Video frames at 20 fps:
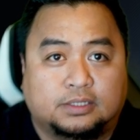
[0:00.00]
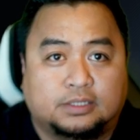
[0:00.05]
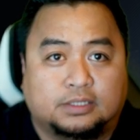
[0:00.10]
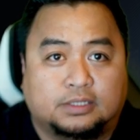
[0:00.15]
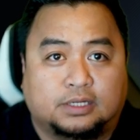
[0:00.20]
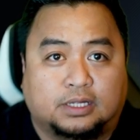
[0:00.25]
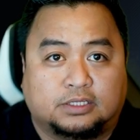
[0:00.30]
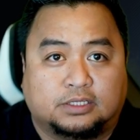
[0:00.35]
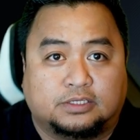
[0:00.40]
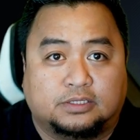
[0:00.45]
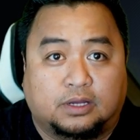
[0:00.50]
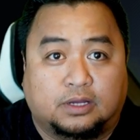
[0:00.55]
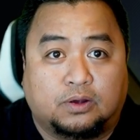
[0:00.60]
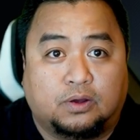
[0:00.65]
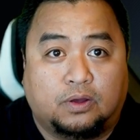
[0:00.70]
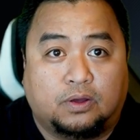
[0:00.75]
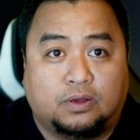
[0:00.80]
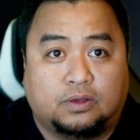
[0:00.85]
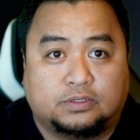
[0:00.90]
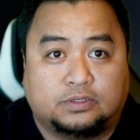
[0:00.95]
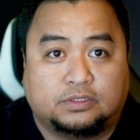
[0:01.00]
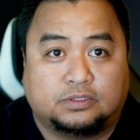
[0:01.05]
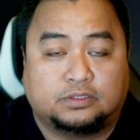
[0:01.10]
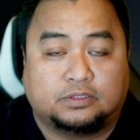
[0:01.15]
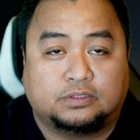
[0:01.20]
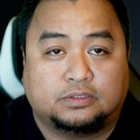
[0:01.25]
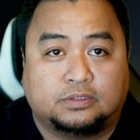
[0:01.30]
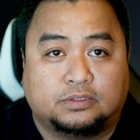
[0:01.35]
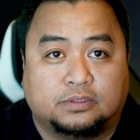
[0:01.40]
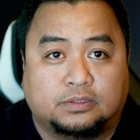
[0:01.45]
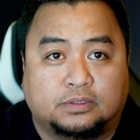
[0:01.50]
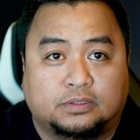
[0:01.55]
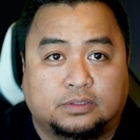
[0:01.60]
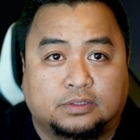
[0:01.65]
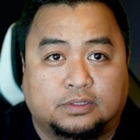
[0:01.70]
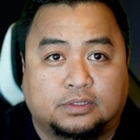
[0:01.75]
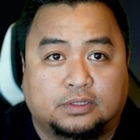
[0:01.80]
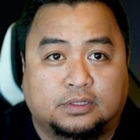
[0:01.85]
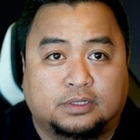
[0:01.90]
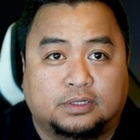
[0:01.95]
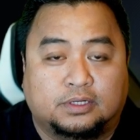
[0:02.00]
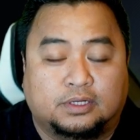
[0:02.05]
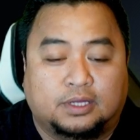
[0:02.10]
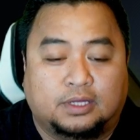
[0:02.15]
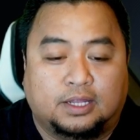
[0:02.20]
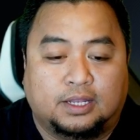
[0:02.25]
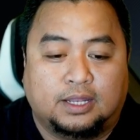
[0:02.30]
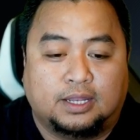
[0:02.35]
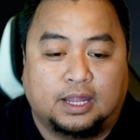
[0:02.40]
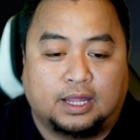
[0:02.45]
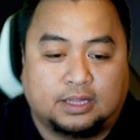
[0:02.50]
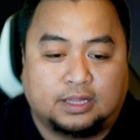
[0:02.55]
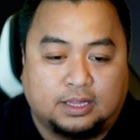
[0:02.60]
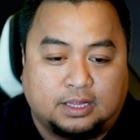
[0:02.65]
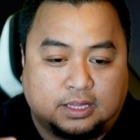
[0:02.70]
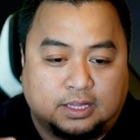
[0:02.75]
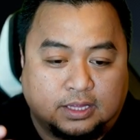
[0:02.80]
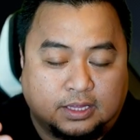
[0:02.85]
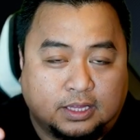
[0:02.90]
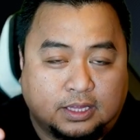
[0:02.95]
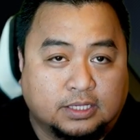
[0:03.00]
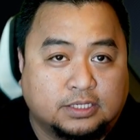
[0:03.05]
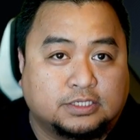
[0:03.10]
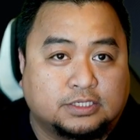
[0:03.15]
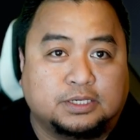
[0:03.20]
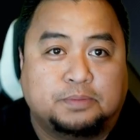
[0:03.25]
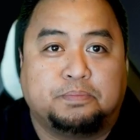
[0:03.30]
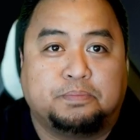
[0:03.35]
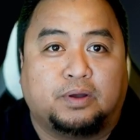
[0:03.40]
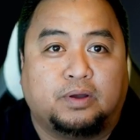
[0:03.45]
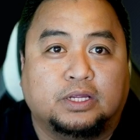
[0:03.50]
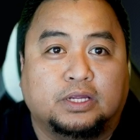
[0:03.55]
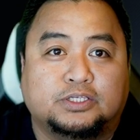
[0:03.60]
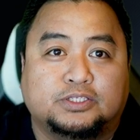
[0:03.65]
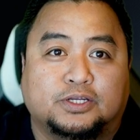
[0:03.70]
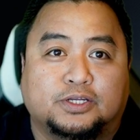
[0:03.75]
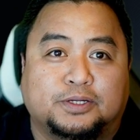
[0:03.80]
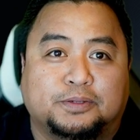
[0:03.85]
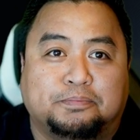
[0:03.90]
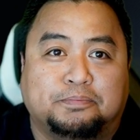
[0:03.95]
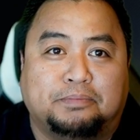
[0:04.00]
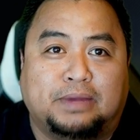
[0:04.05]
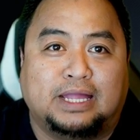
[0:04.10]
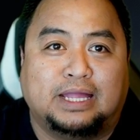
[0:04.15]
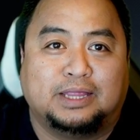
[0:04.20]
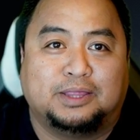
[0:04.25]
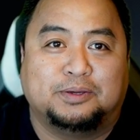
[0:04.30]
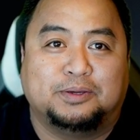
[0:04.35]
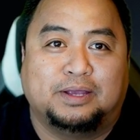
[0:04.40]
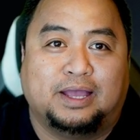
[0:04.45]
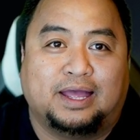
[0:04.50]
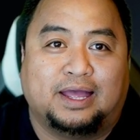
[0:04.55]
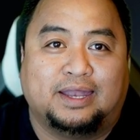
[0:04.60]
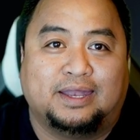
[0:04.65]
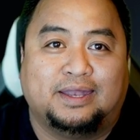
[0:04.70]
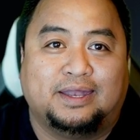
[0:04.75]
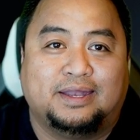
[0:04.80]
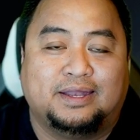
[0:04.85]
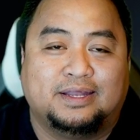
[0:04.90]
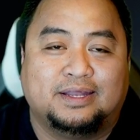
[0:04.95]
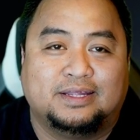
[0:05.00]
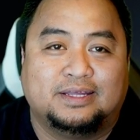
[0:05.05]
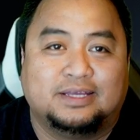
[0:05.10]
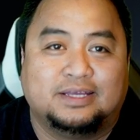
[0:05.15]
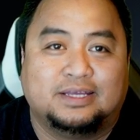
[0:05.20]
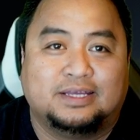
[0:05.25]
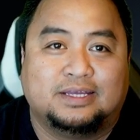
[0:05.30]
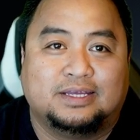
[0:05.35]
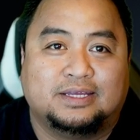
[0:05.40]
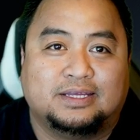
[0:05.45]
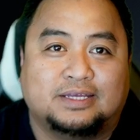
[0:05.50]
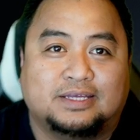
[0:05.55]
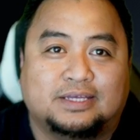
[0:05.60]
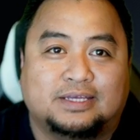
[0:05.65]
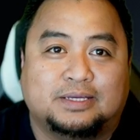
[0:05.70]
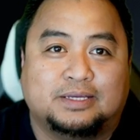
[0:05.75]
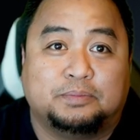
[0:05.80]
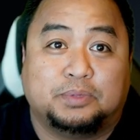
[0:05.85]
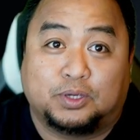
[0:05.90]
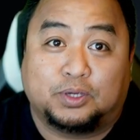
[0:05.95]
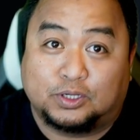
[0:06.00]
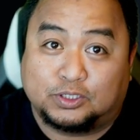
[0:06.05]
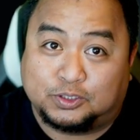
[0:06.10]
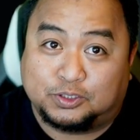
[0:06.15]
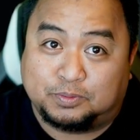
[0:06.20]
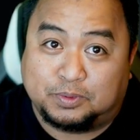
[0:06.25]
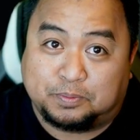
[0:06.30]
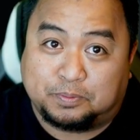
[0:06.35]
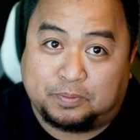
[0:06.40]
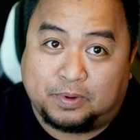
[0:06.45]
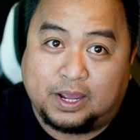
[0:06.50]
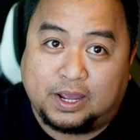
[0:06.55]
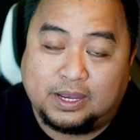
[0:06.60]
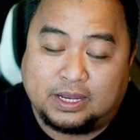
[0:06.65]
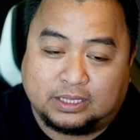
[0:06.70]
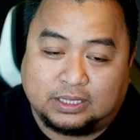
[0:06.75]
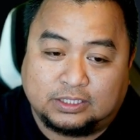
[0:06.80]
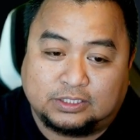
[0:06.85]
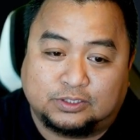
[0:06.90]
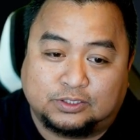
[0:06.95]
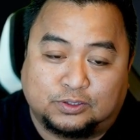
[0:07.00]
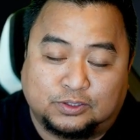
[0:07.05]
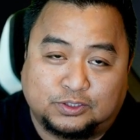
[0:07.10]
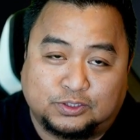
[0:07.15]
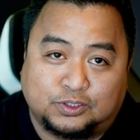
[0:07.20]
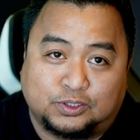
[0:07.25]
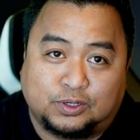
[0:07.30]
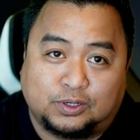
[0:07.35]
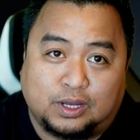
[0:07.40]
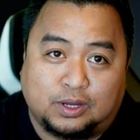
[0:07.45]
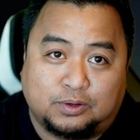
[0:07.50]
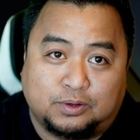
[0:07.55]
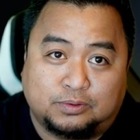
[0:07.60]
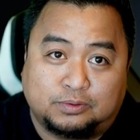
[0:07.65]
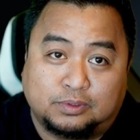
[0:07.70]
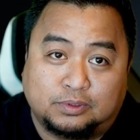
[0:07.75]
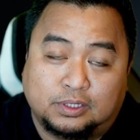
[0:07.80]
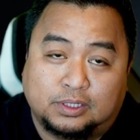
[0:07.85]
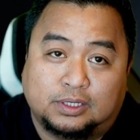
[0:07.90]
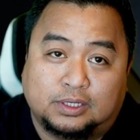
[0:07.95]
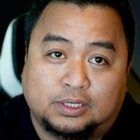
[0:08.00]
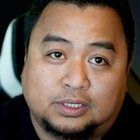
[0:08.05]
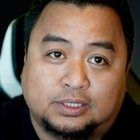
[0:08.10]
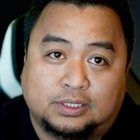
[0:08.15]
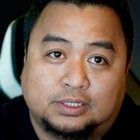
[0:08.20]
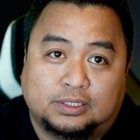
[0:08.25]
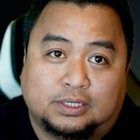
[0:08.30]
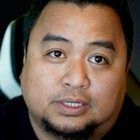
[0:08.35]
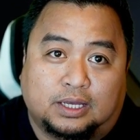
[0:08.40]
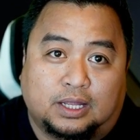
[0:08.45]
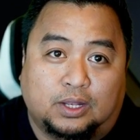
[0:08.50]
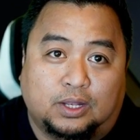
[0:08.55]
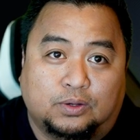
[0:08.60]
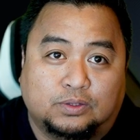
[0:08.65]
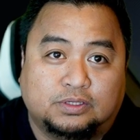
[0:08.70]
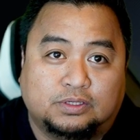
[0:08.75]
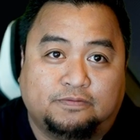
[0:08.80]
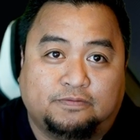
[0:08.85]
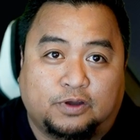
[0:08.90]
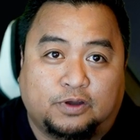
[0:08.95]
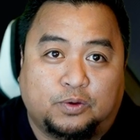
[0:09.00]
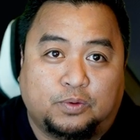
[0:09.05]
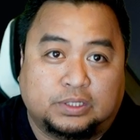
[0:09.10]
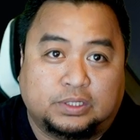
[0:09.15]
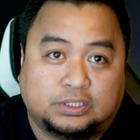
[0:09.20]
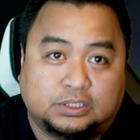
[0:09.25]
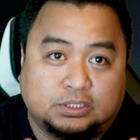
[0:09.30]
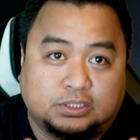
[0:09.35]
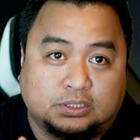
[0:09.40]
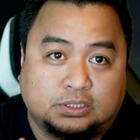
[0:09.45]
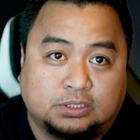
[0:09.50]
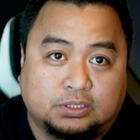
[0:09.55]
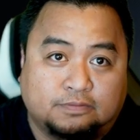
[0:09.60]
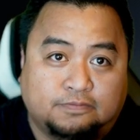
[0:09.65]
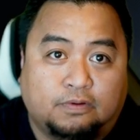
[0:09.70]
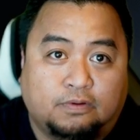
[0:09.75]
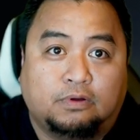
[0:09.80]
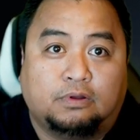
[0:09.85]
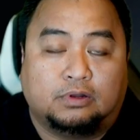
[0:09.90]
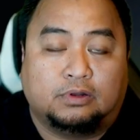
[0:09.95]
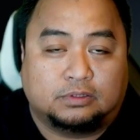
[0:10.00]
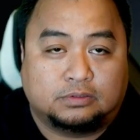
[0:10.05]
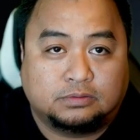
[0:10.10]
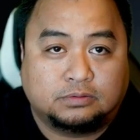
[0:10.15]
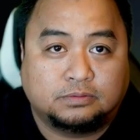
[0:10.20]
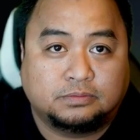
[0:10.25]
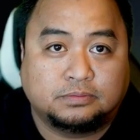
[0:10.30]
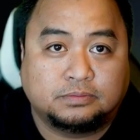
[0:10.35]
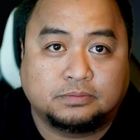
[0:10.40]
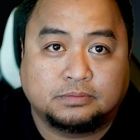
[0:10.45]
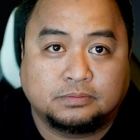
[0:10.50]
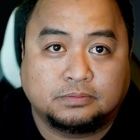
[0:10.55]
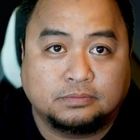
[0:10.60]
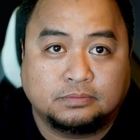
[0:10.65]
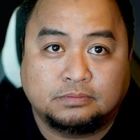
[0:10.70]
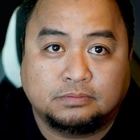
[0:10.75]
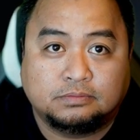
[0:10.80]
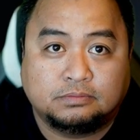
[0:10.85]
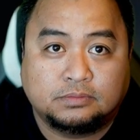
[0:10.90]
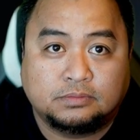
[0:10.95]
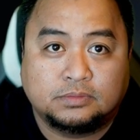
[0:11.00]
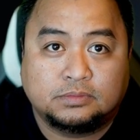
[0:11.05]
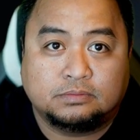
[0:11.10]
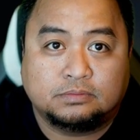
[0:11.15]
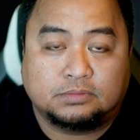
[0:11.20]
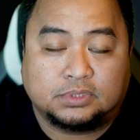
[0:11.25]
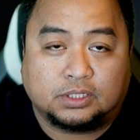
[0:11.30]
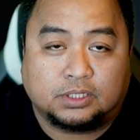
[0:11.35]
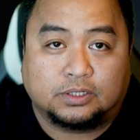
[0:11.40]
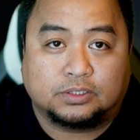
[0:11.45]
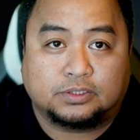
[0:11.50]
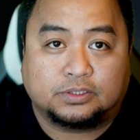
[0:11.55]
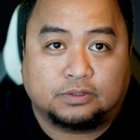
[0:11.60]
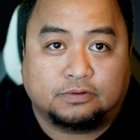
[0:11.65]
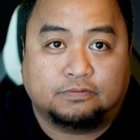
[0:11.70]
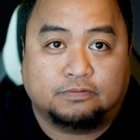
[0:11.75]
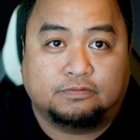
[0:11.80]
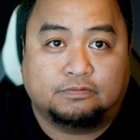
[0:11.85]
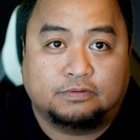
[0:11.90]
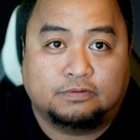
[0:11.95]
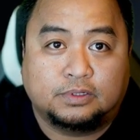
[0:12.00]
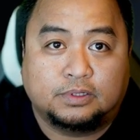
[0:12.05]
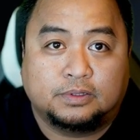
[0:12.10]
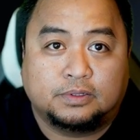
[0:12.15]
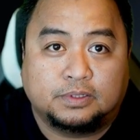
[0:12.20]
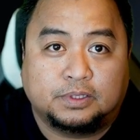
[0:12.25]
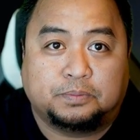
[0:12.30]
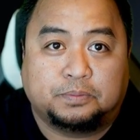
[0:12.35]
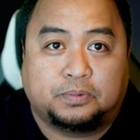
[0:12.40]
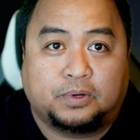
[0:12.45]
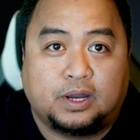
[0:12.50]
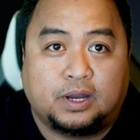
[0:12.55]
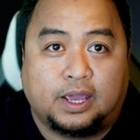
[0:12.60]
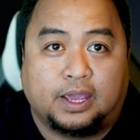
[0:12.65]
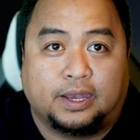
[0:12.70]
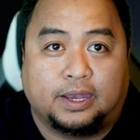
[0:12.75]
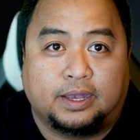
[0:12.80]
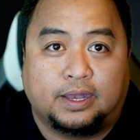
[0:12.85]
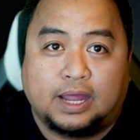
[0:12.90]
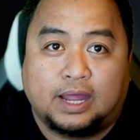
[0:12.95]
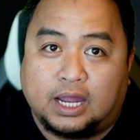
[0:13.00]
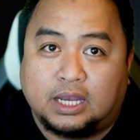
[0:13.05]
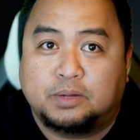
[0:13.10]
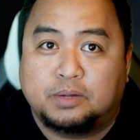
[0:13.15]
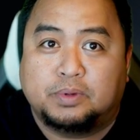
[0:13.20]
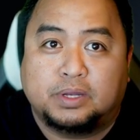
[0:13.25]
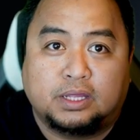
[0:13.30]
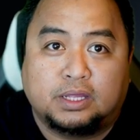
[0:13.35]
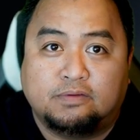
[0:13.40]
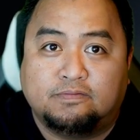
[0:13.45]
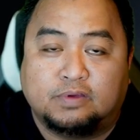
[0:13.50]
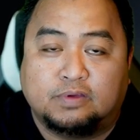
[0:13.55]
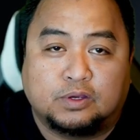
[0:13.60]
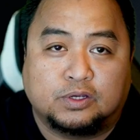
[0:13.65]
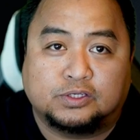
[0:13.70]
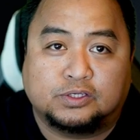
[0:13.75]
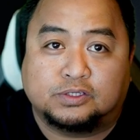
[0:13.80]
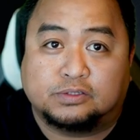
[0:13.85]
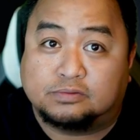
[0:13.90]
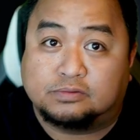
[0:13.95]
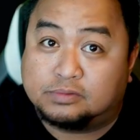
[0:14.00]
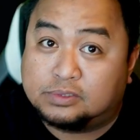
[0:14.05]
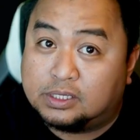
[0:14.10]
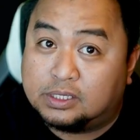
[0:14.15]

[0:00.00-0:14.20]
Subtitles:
that's the cause that the separation of man to God. Because of the pride, that is also how Lucifer was fall, because of pride. Adam and Eve, because of